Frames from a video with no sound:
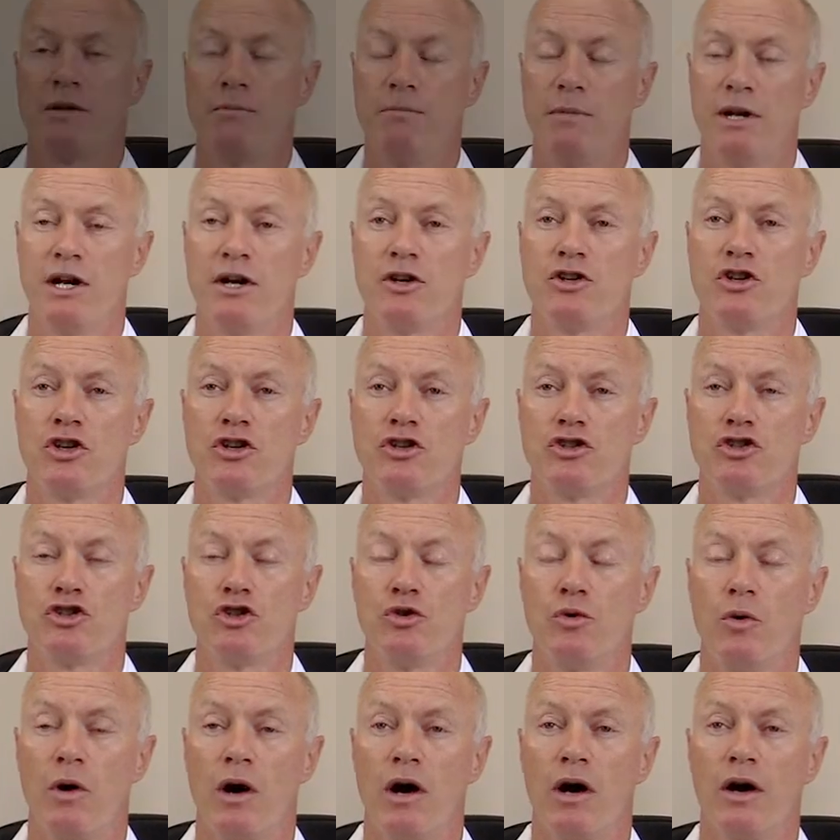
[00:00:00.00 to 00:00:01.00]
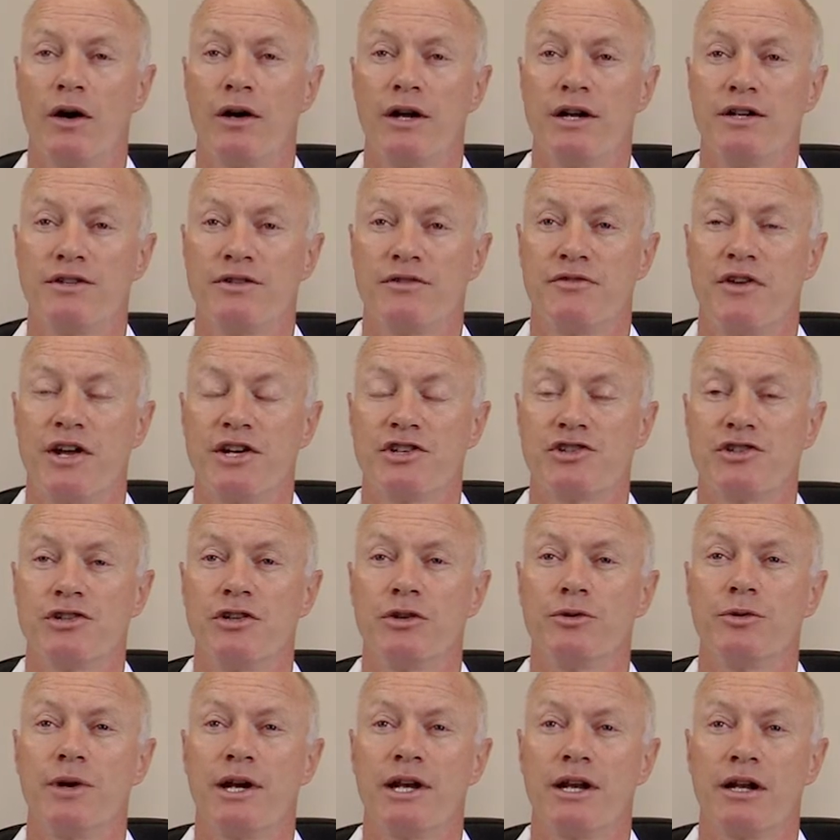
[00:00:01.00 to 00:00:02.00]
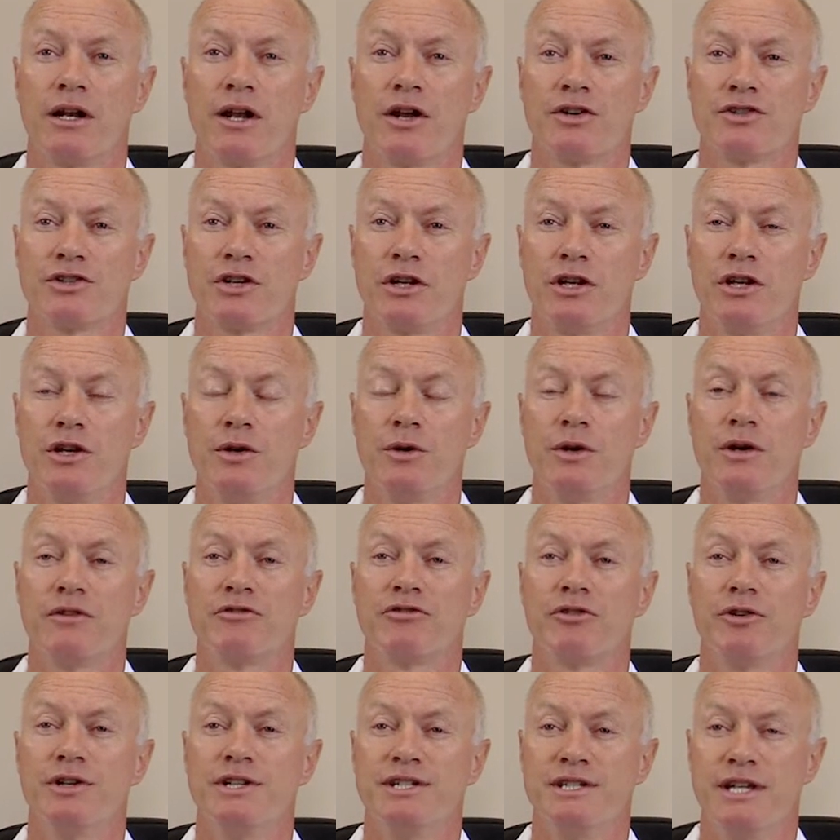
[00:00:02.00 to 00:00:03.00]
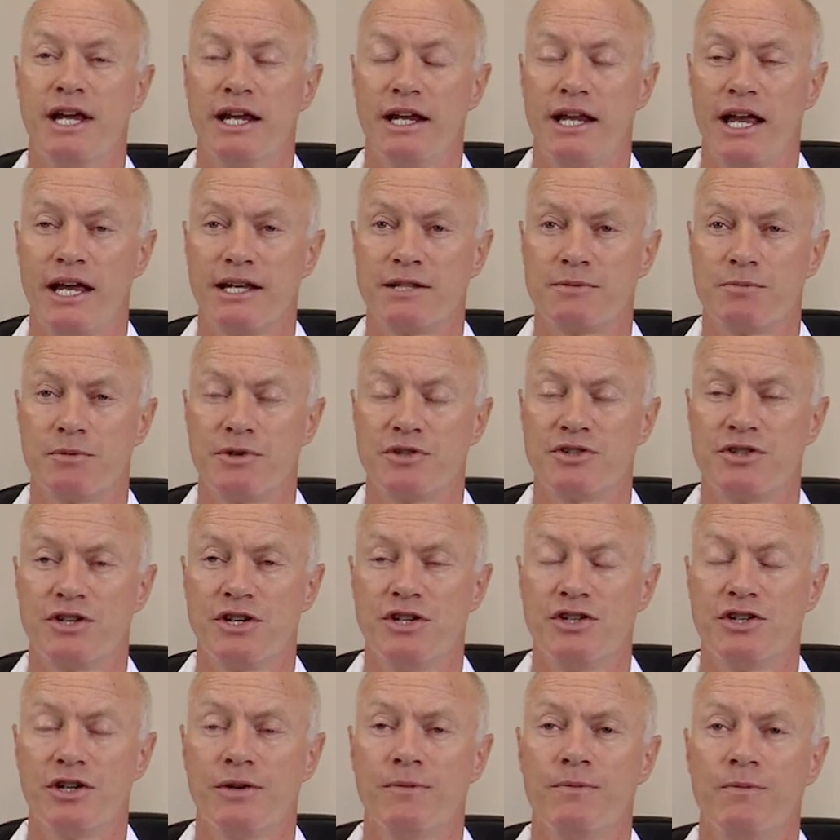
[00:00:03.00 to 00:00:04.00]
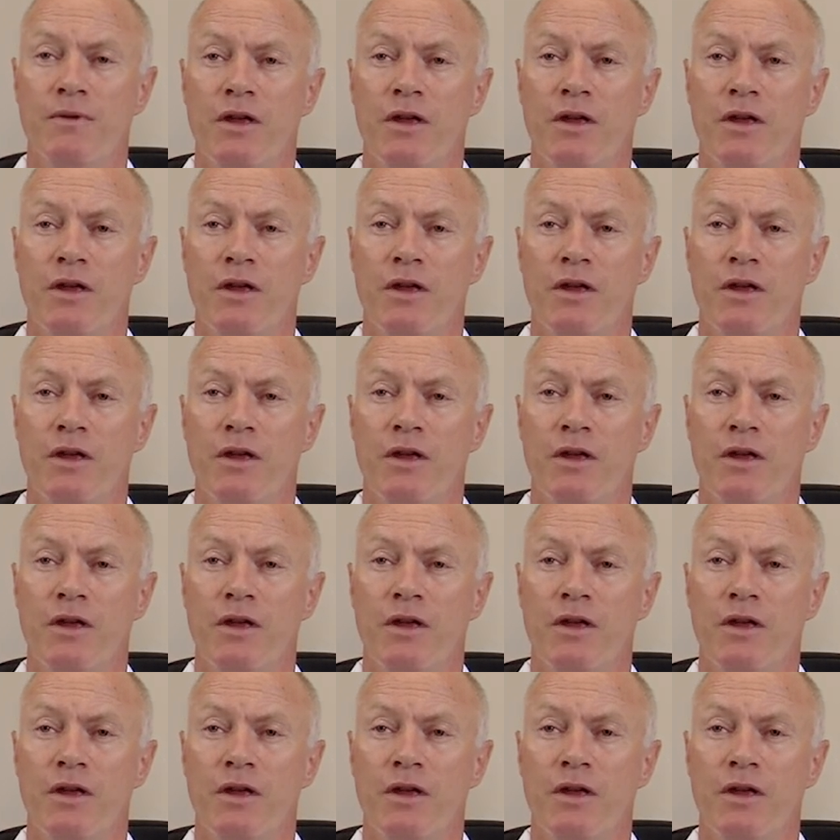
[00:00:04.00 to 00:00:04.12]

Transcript: admitted to our interventional radiological unit for a day case procedure.